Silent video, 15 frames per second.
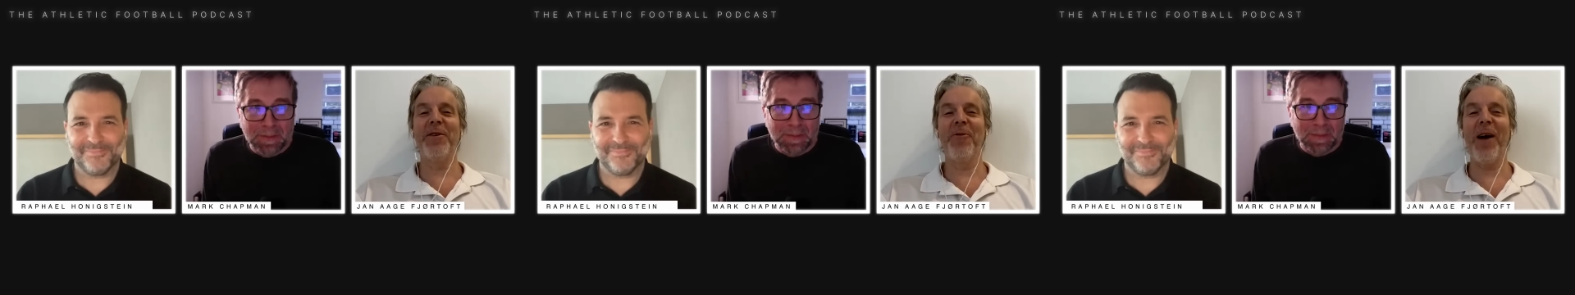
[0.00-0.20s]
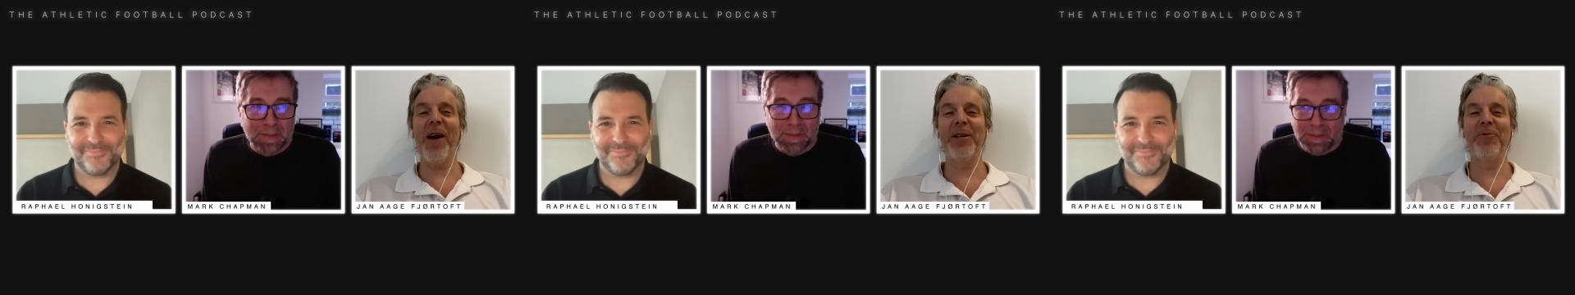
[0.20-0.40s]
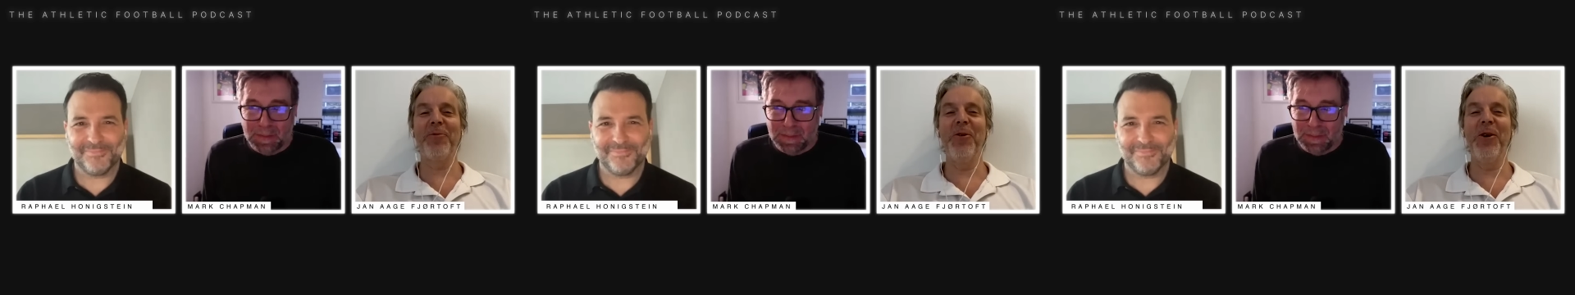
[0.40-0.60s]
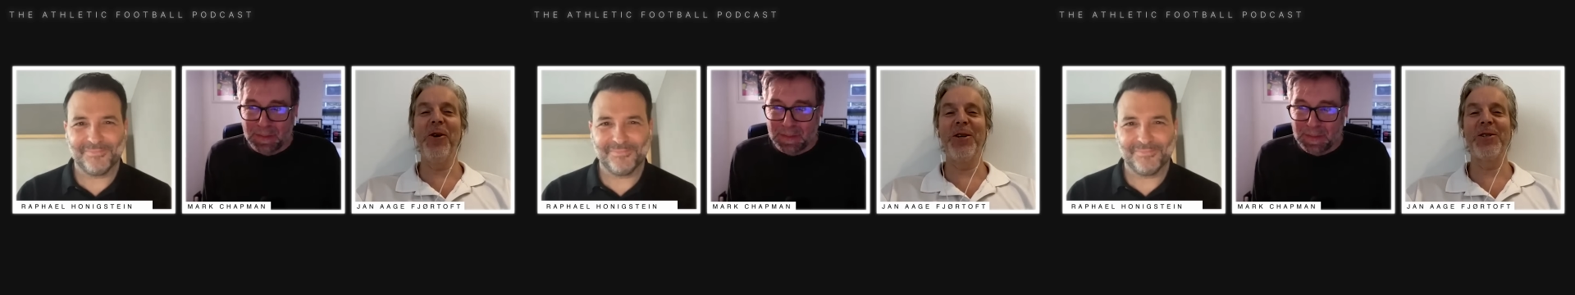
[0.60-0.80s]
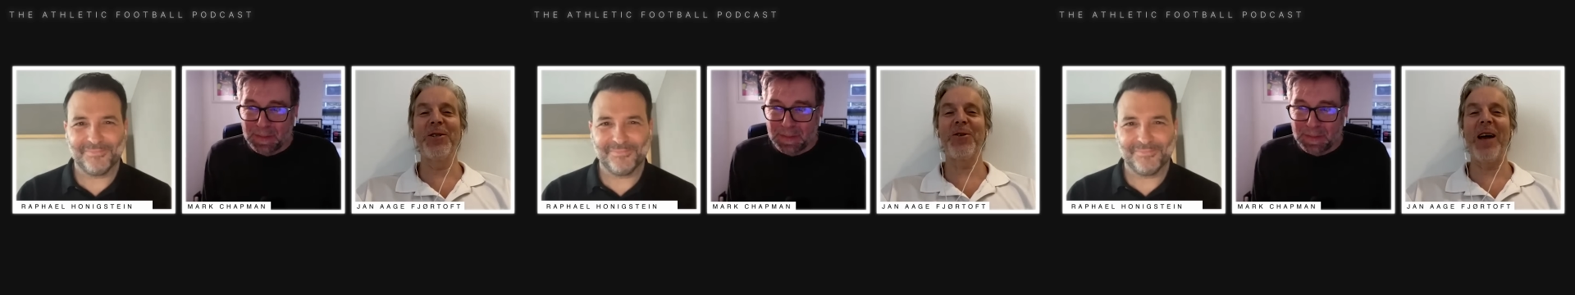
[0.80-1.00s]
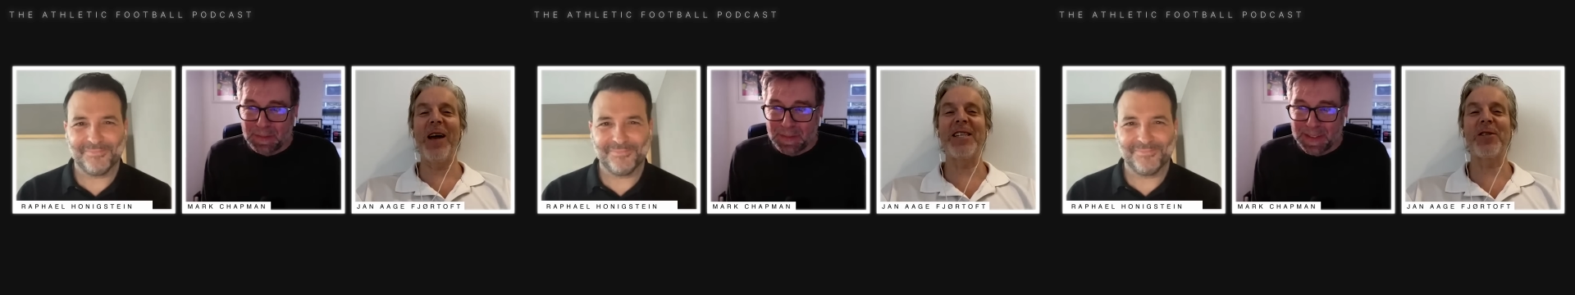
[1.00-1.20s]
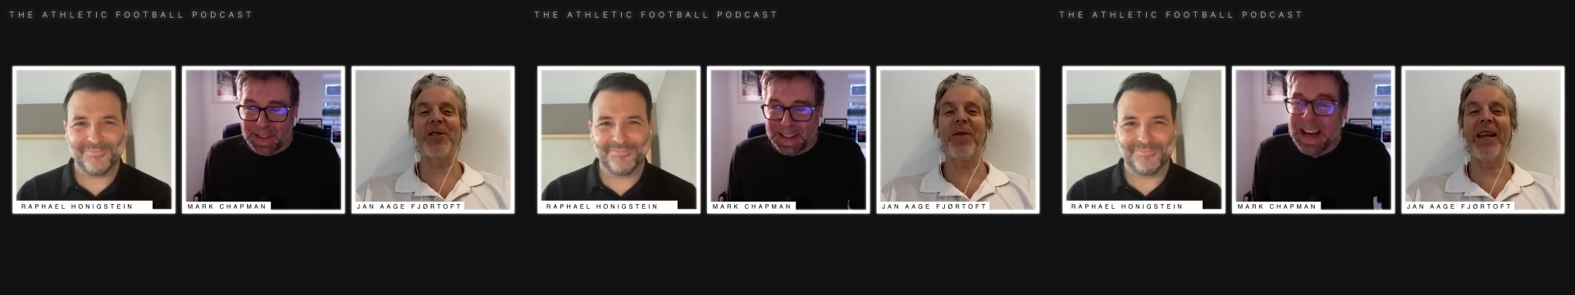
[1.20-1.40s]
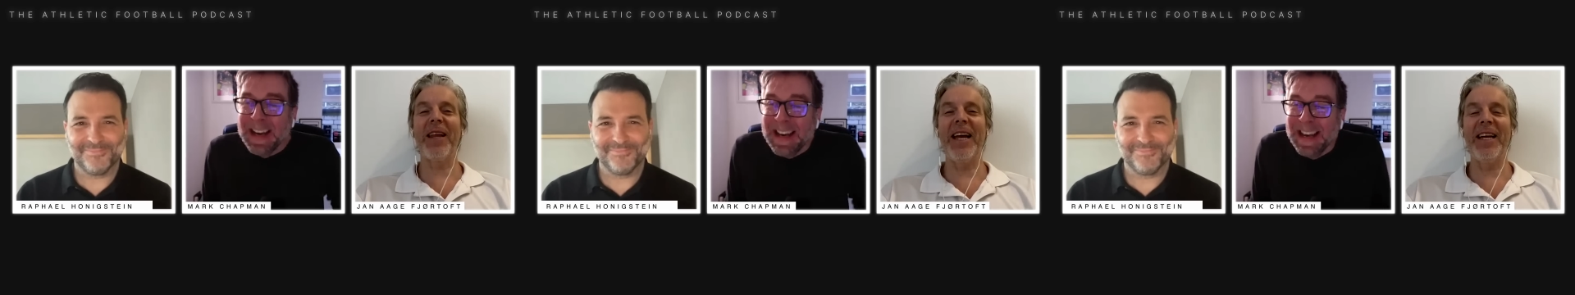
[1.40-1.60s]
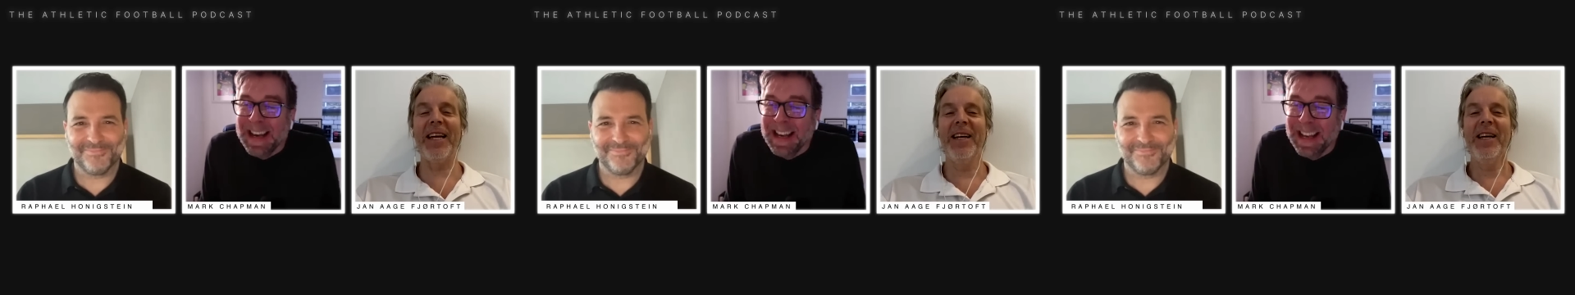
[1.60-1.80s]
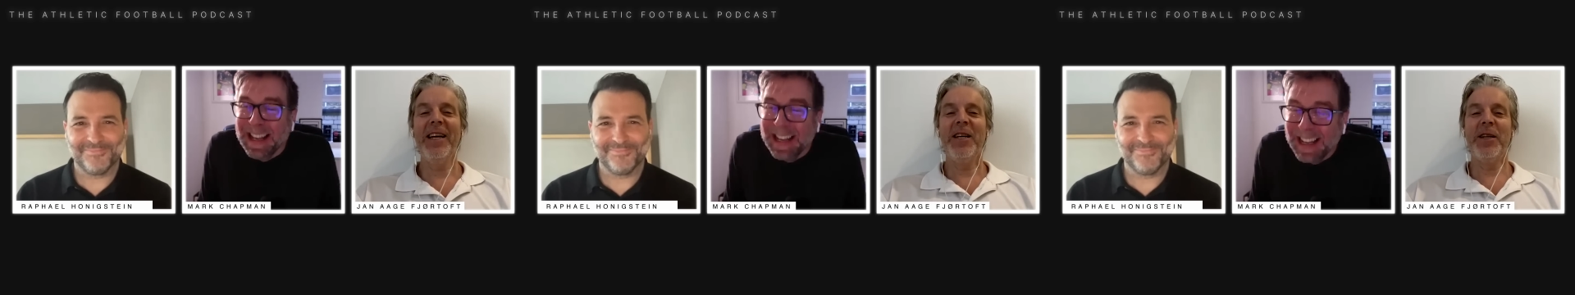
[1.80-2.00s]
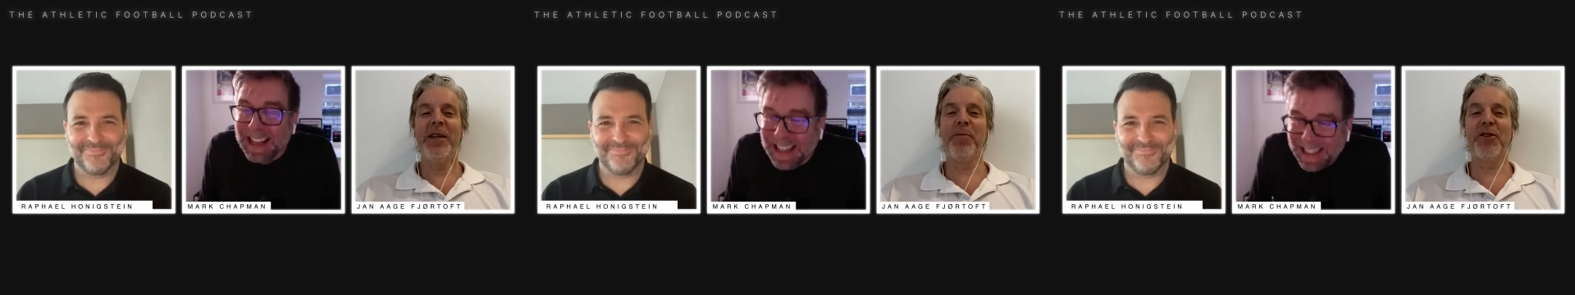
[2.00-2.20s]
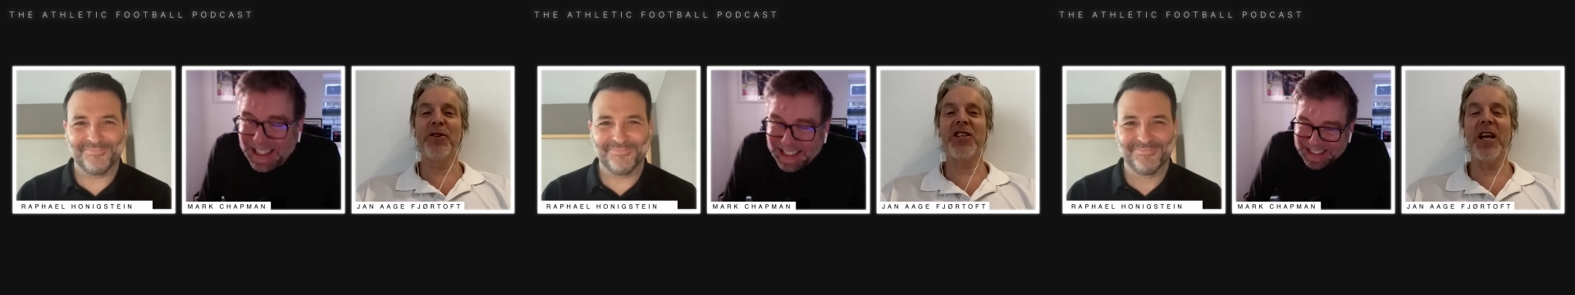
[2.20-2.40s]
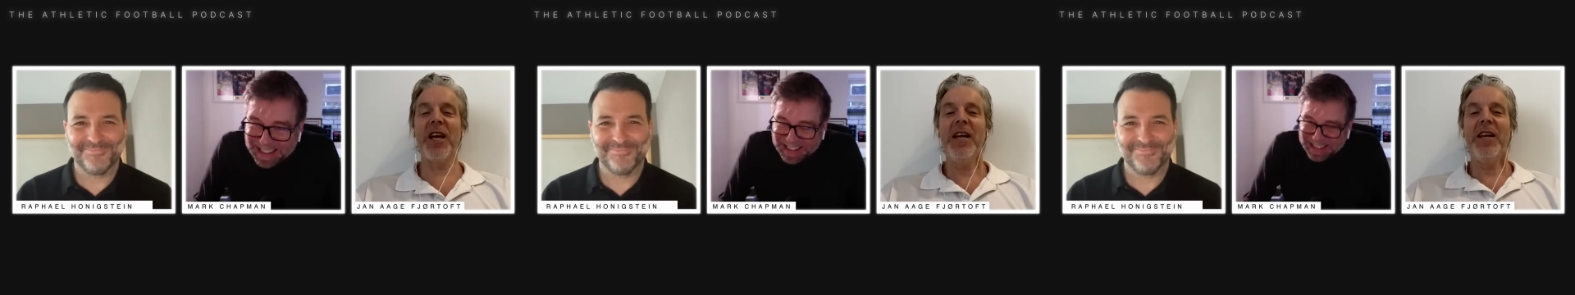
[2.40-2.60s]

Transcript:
Speaker 1: the right words to explain the position.